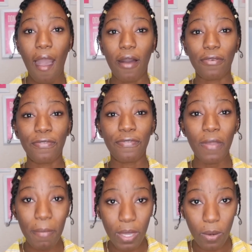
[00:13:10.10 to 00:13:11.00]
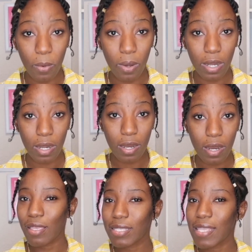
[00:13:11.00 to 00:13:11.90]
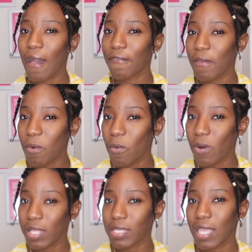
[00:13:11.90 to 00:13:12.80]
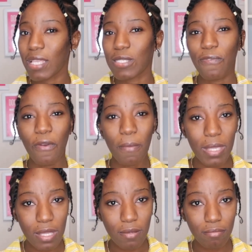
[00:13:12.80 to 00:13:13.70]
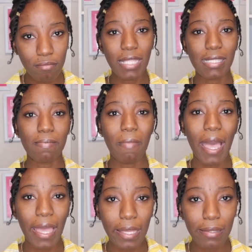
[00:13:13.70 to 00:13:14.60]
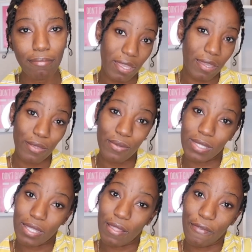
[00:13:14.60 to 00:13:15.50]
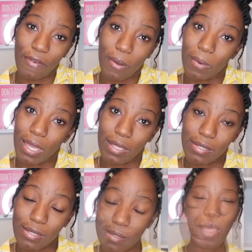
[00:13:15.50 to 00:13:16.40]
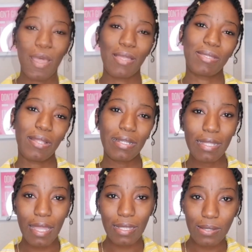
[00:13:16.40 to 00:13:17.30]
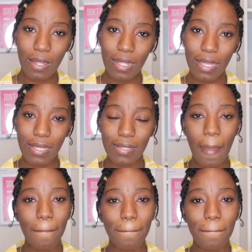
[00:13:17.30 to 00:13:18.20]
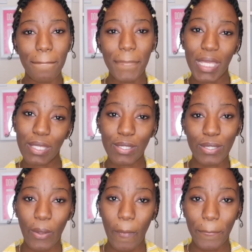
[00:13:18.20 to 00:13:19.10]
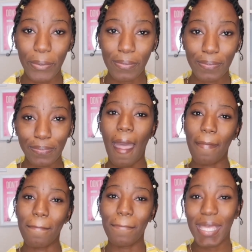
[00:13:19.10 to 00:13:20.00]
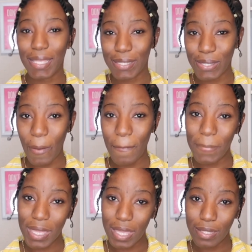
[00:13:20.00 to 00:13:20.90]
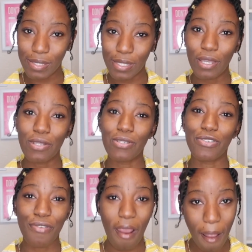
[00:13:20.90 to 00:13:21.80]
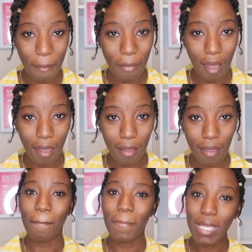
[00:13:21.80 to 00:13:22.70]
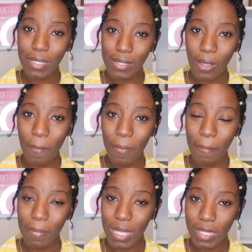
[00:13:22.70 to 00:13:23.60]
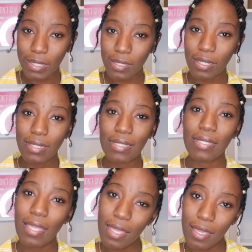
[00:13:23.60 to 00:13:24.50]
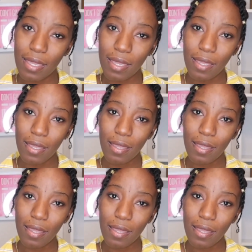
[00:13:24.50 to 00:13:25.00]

A femi one. You say a femi one, you say it's for me. It's mine. You can use it different ways. So the next one is mix up. And mix up means drama. Mix up means tea.